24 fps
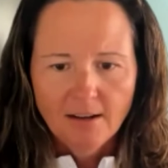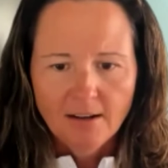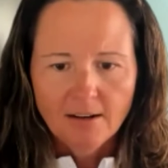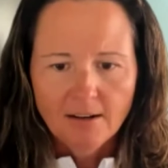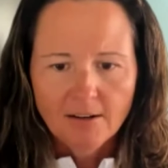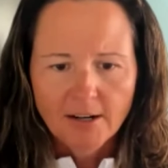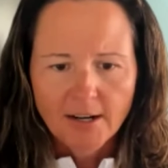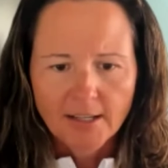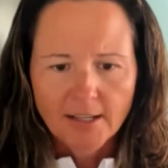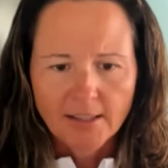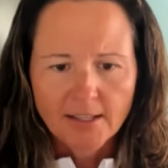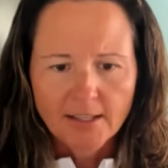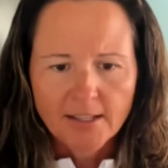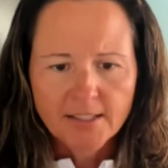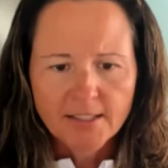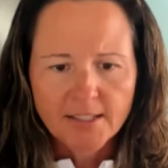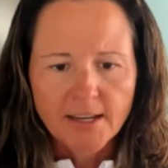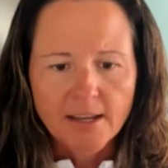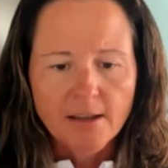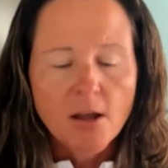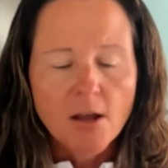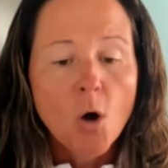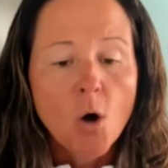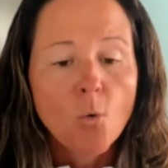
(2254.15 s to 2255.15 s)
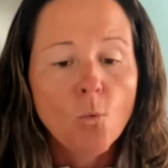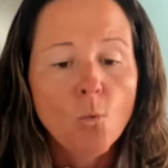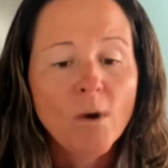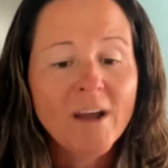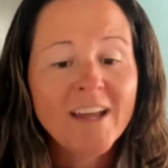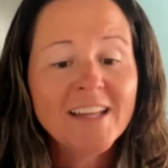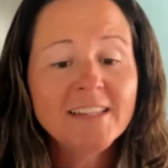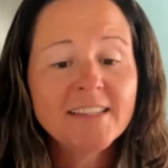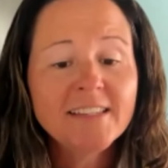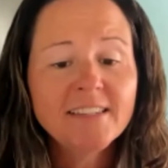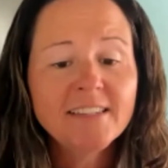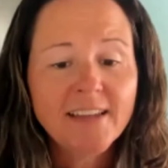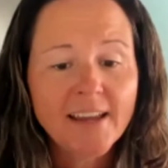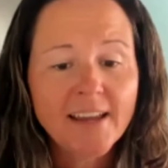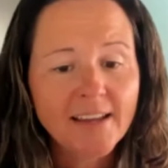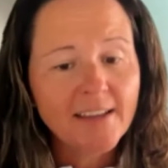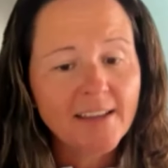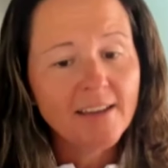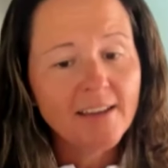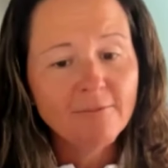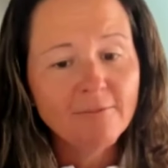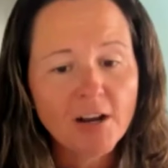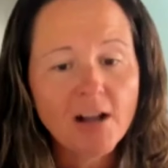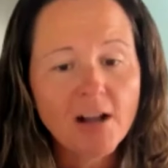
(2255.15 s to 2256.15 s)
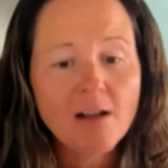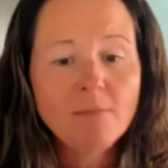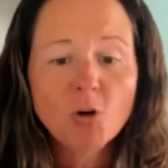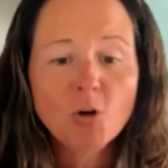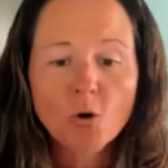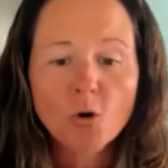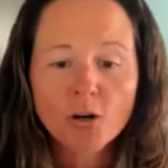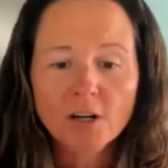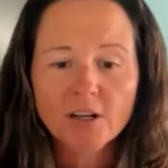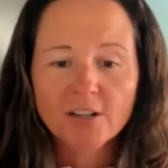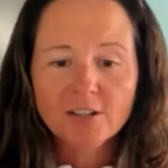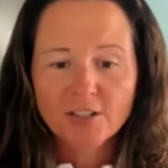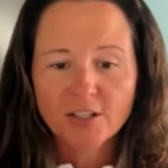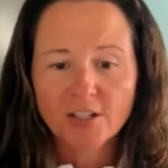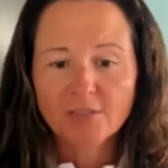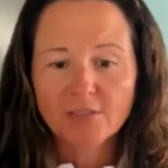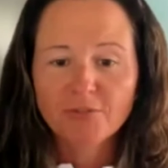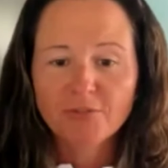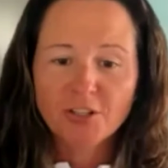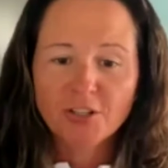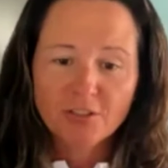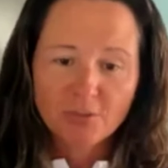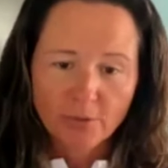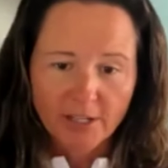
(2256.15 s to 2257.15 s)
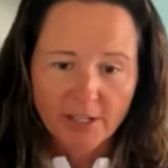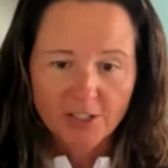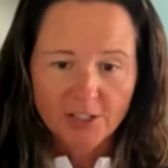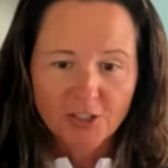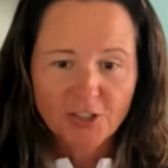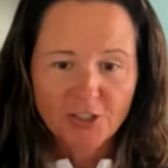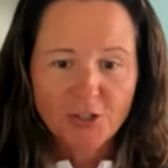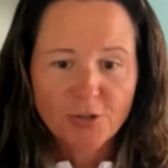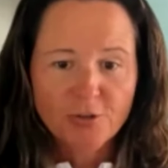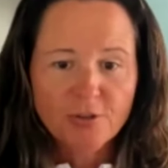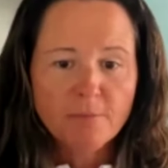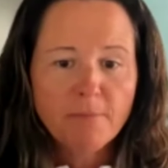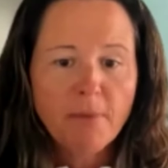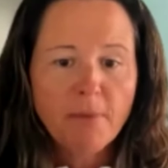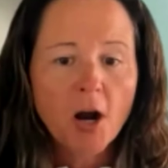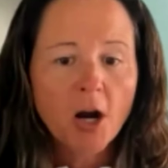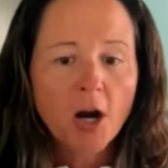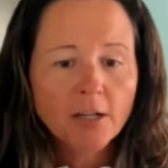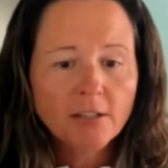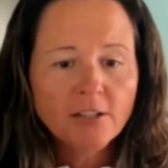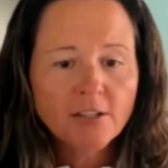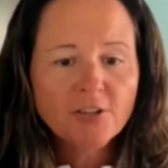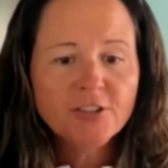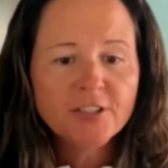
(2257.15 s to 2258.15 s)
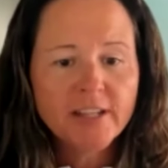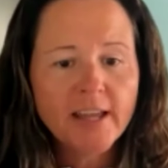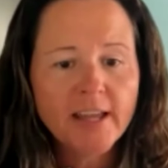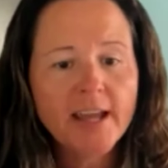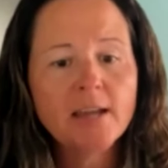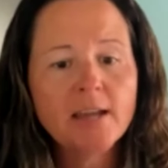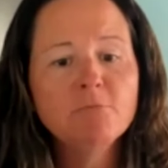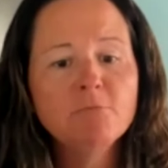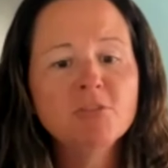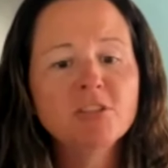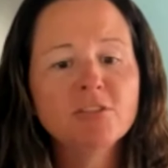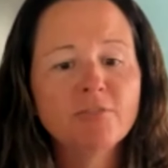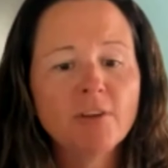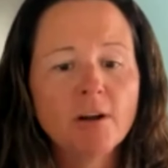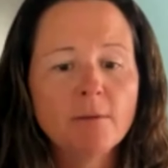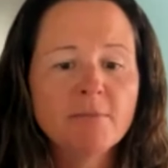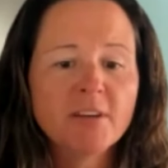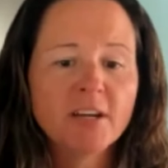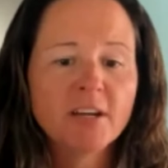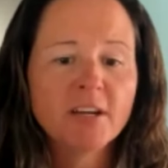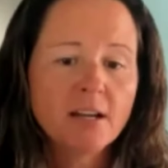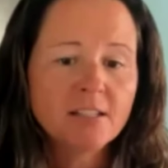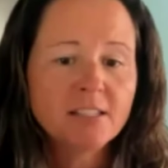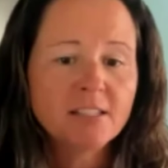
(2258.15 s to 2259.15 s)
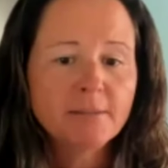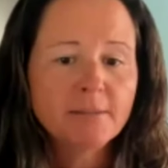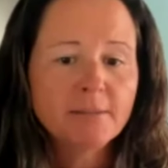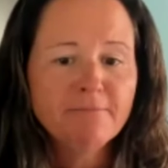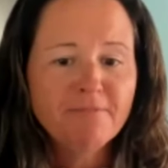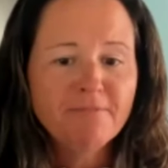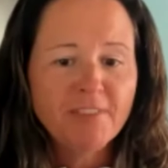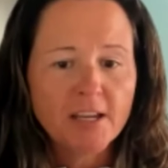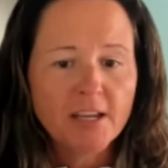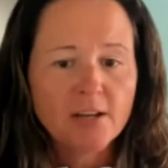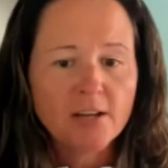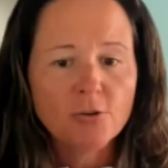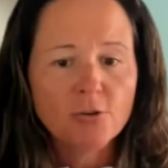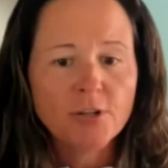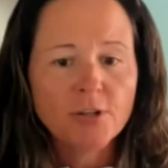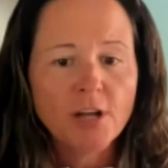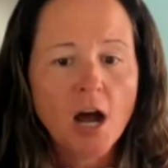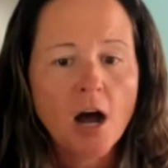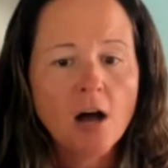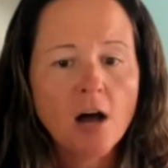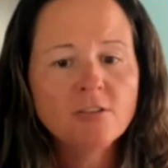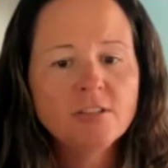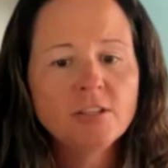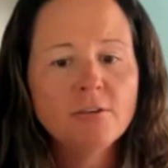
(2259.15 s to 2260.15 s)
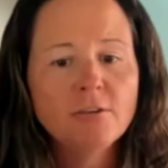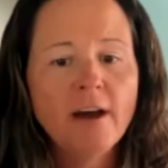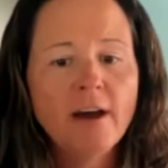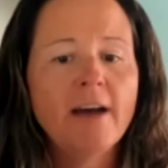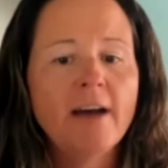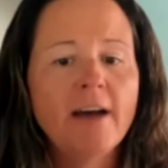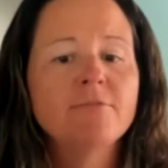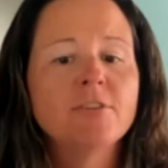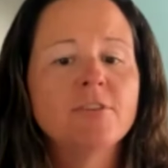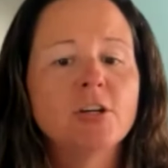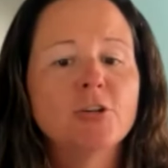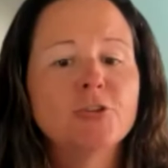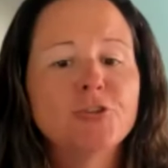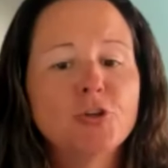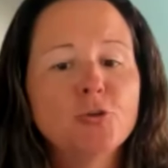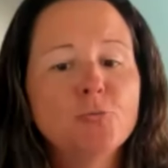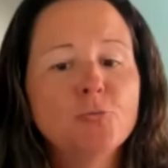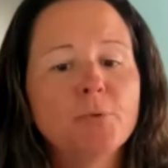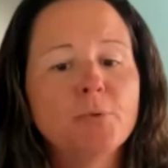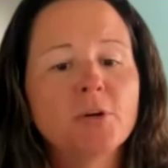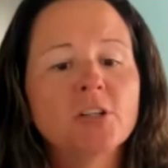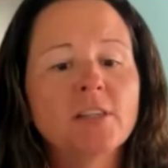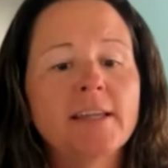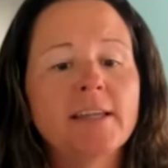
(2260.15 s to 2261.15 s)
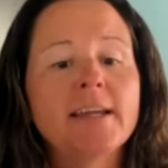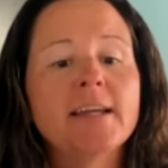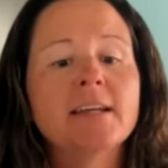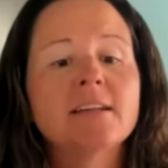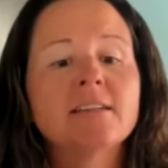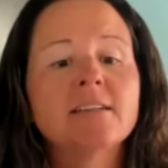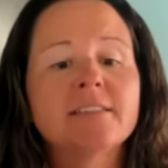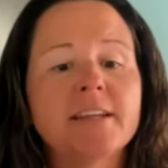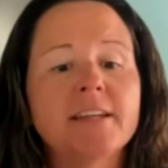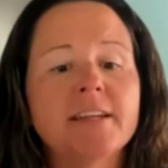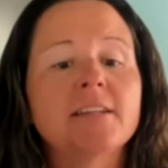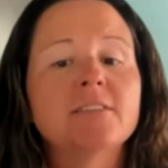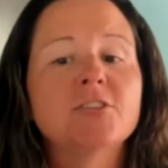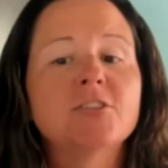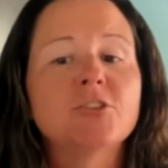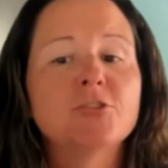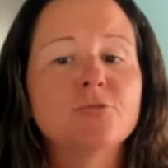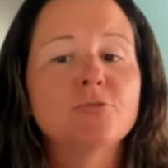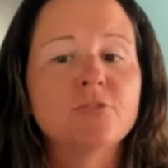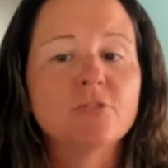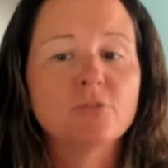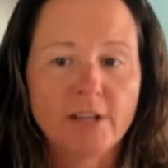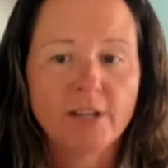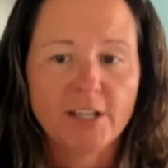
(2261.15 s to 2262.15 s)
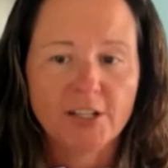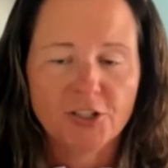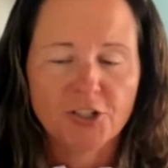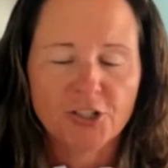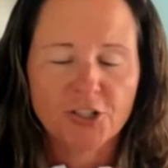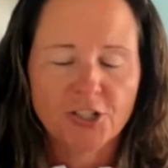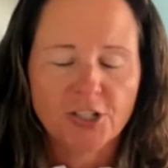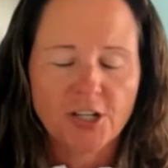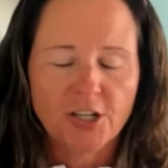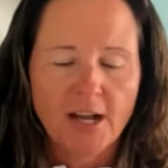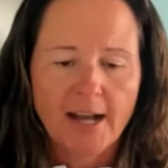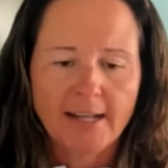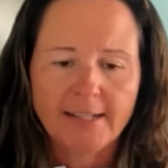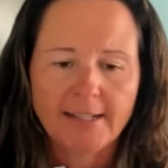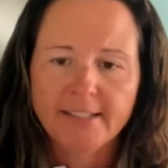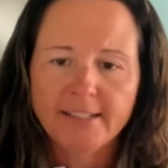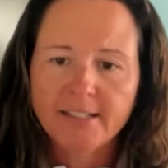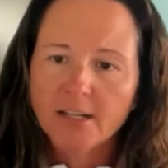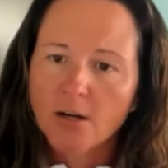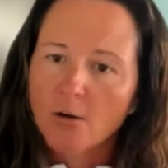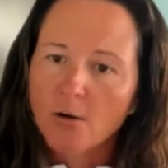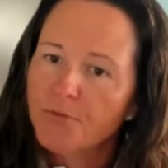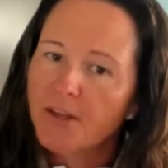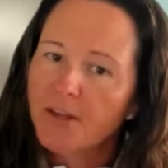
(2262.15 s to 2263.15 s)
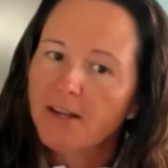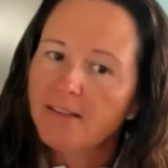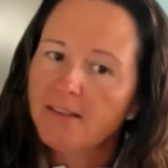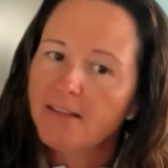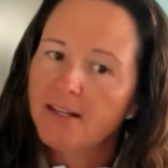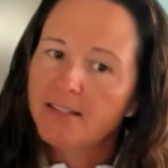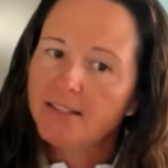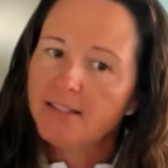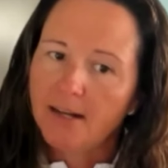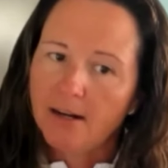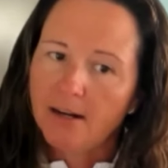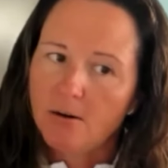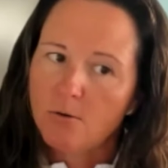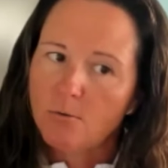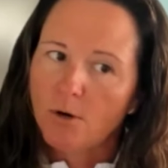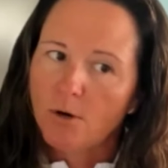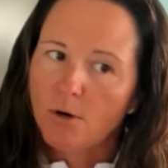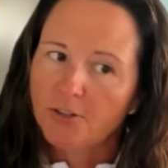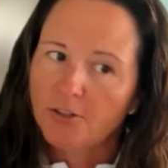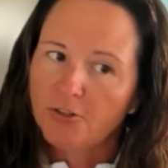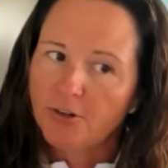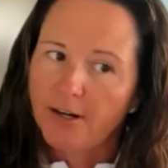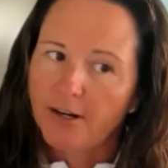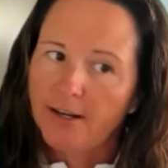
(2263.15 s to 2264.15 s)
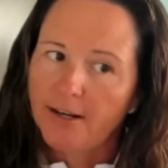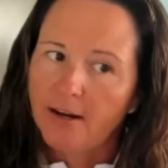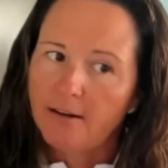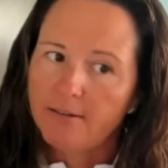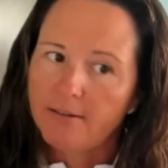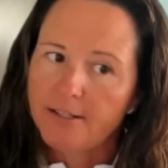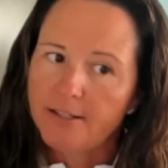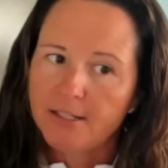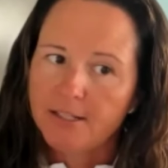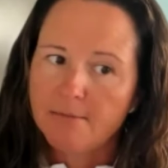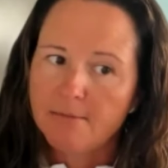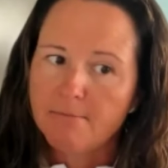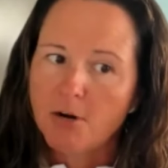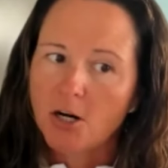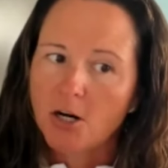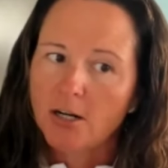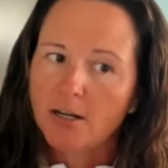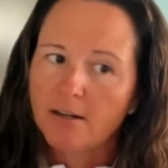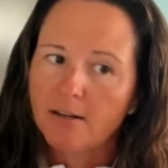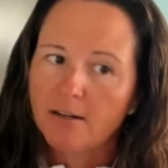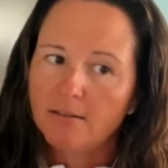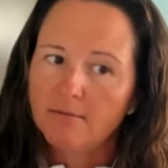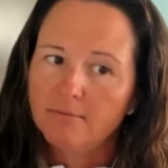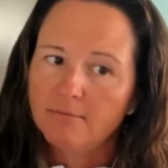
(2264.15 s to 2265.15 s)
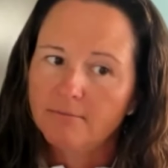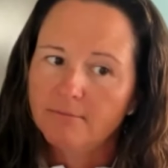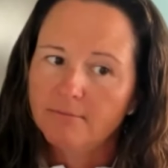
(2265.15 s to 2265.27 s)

All right, let's see. When syncing from CourtReserve to Swish, do the partners' names from the custom field also have their Duper link synced to Swish? I don't think that's how it works right now, is it, Mark?